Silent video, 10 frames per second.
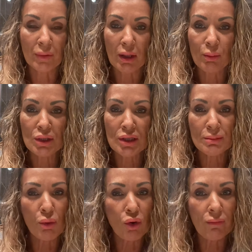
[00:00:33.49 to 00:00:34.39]
which is
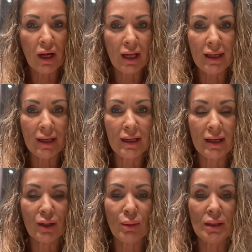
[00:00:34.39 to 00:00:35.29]
more of a clear
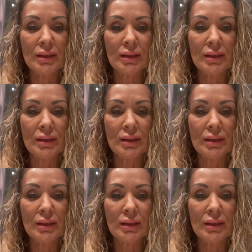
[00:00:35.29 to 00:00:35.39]
liquid.